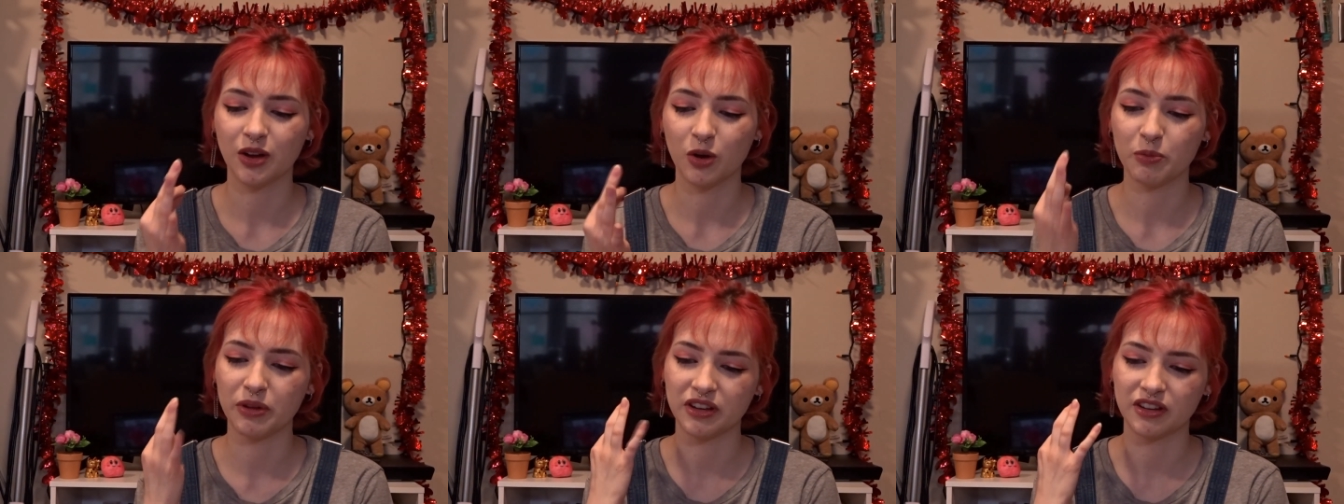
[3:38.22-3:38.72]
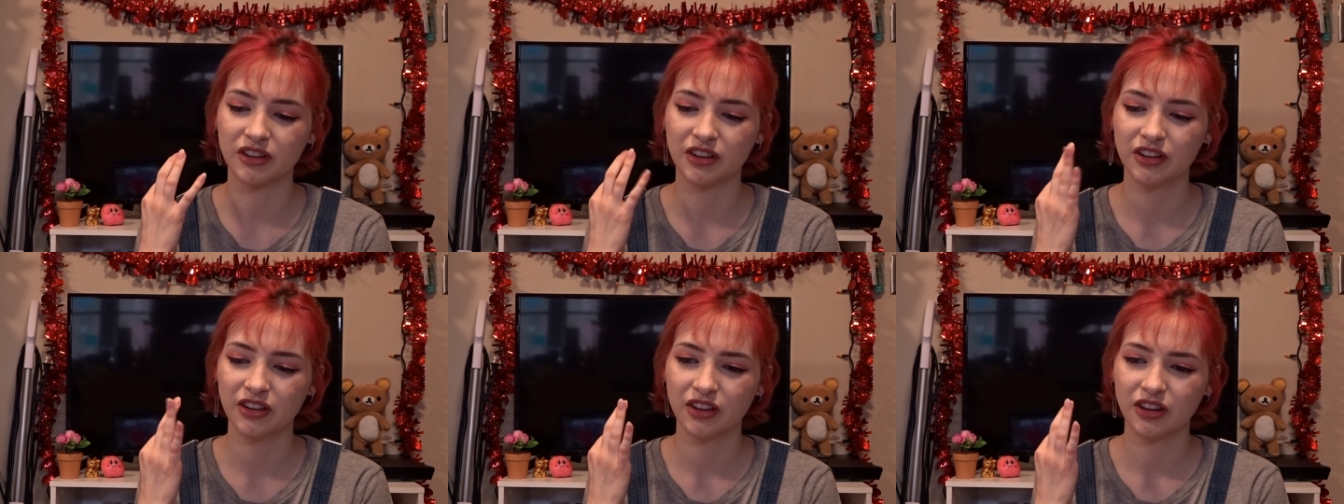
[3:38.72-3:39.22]
opened
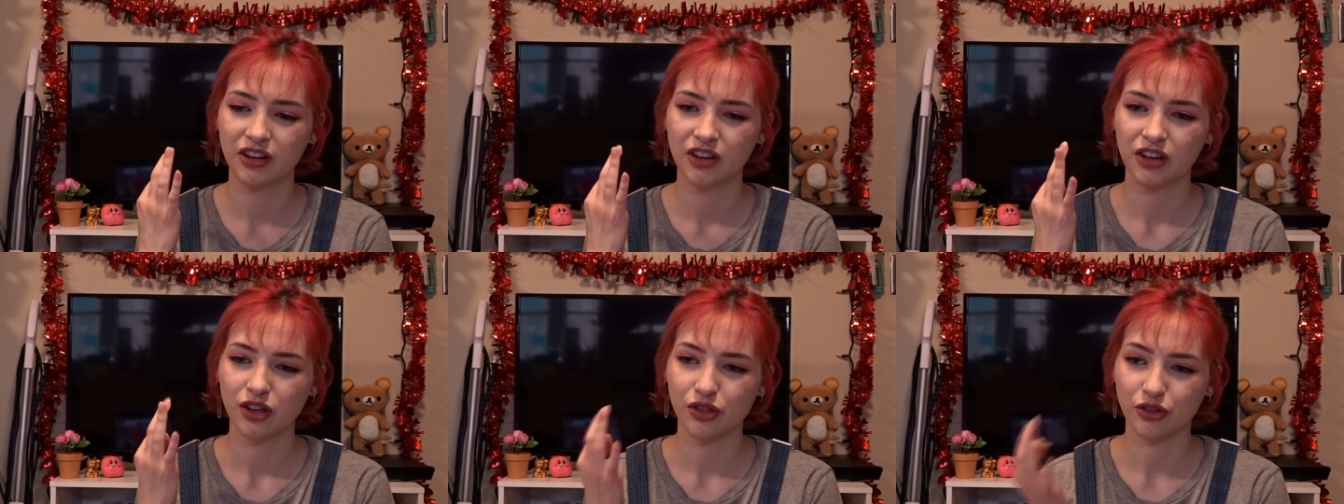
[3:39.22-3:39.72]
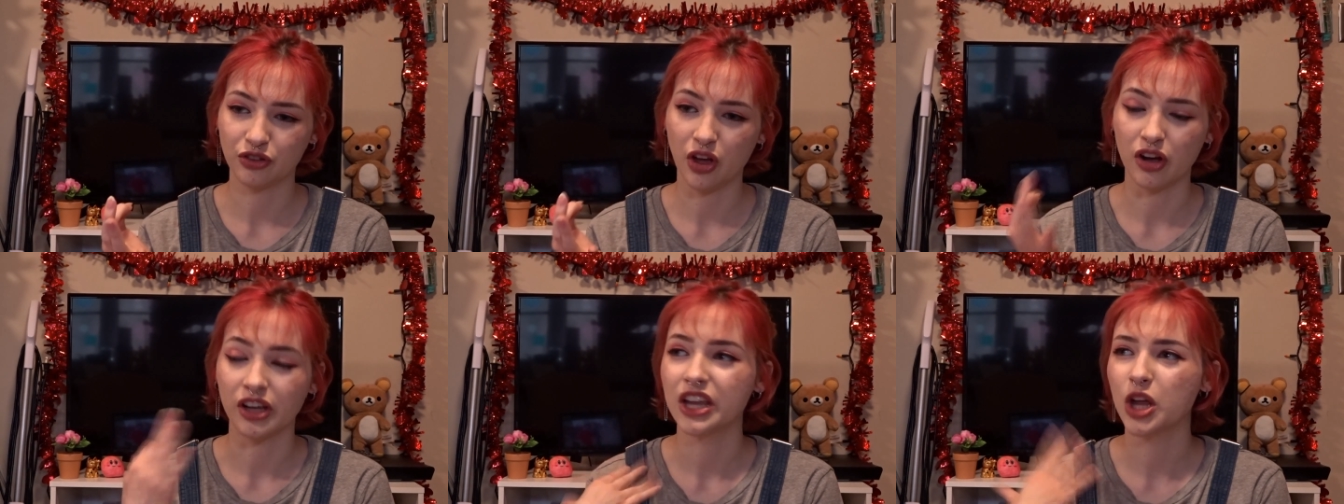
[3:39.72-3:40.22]
the
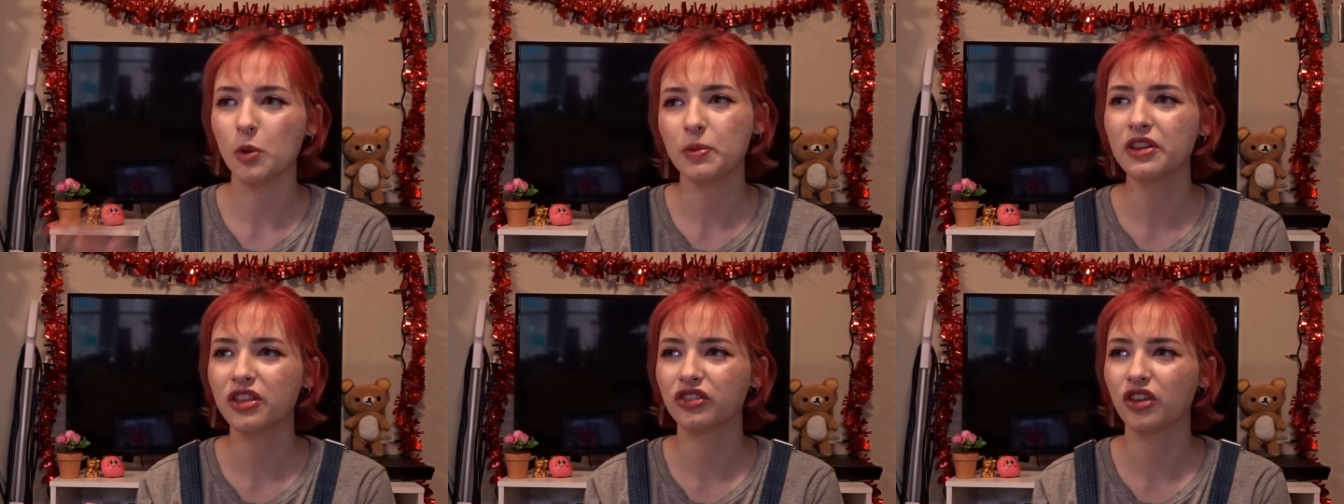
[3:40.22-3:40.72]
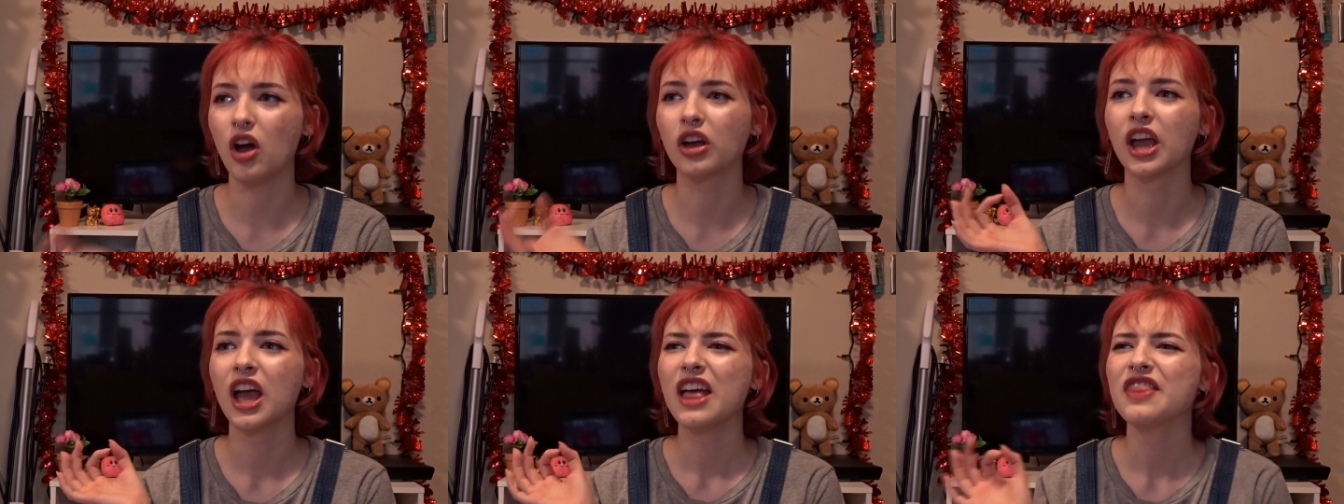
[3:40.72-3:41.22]
song. He opened the
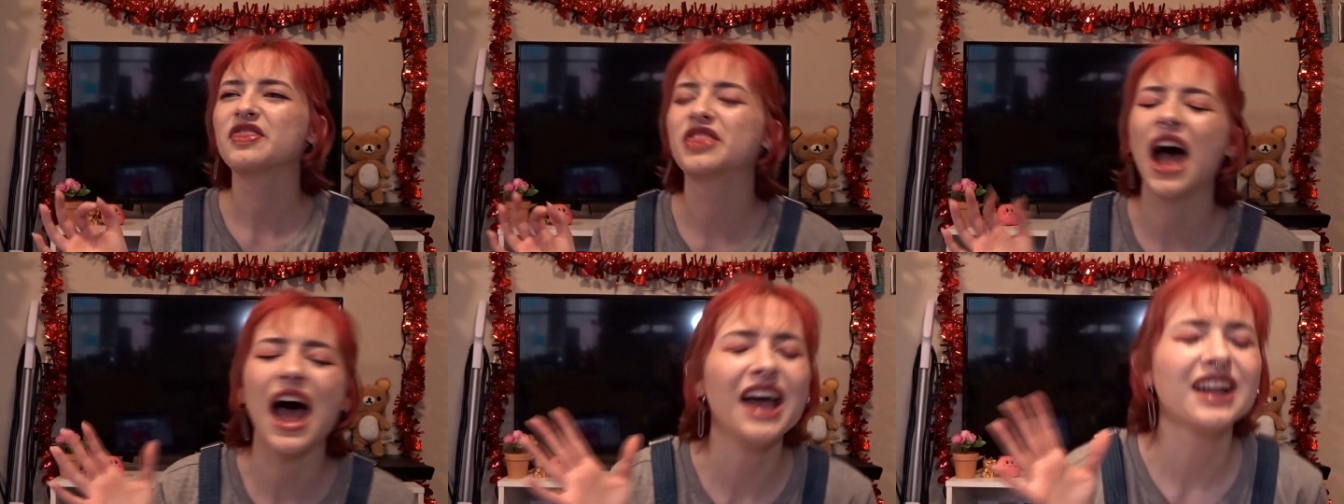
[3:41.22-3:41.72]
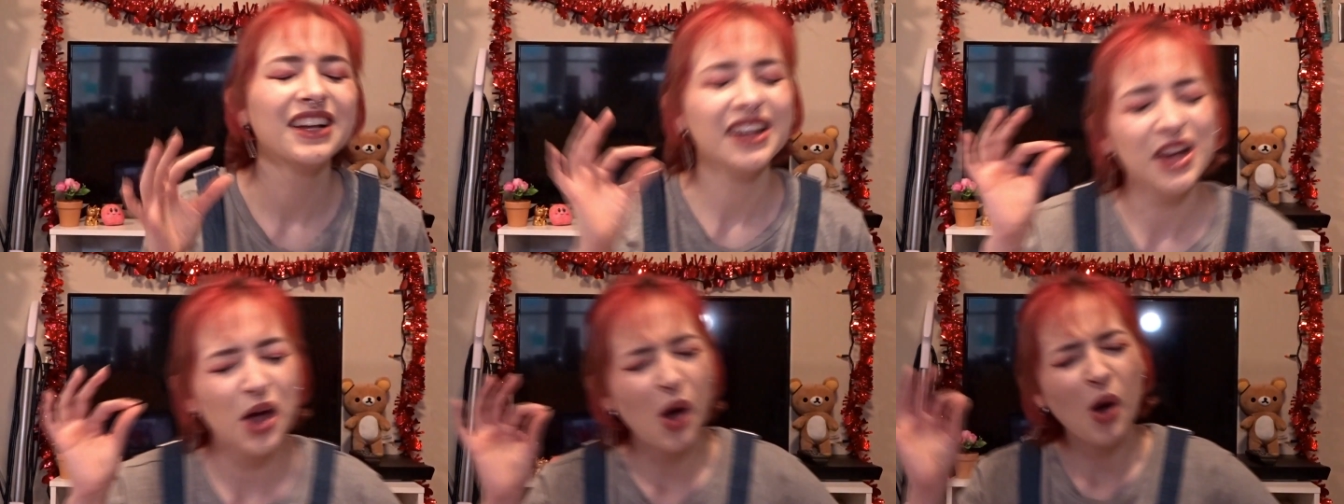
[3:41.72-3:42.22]
song. That
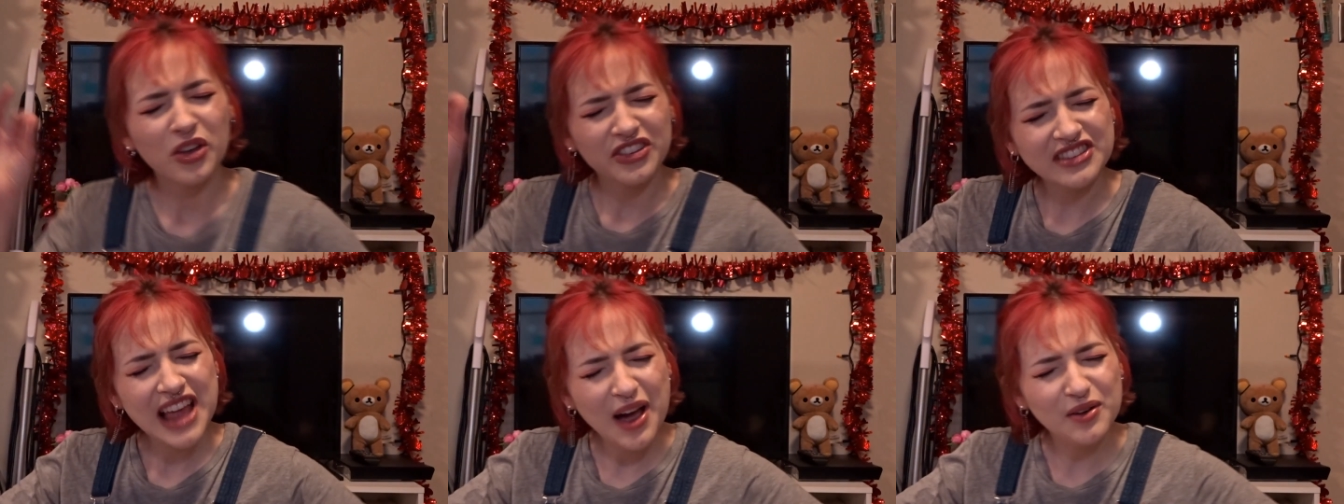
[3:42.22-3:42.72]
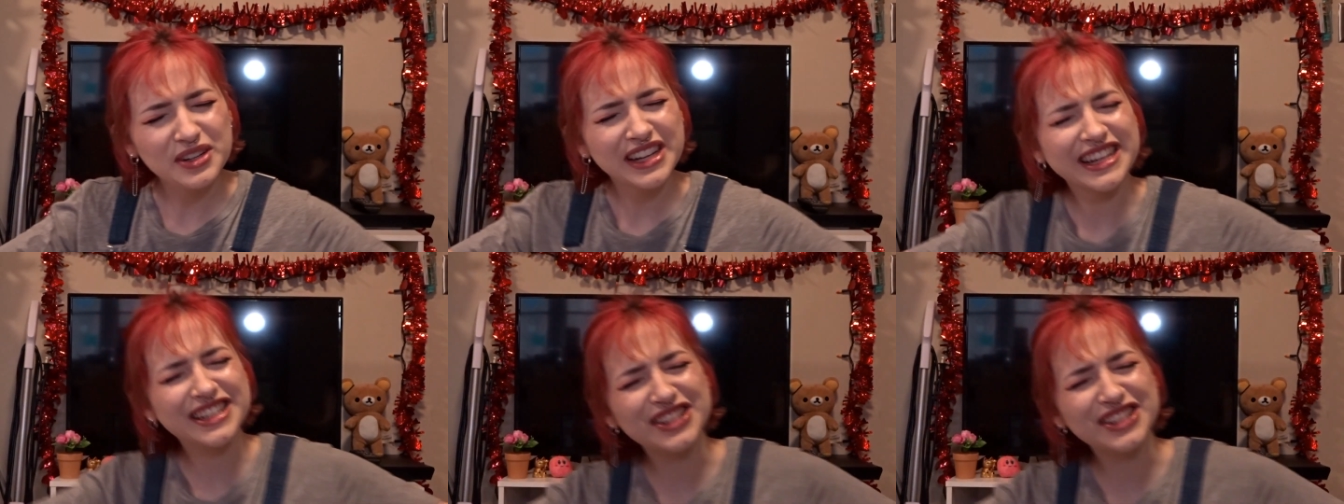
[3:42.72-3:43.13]
sounded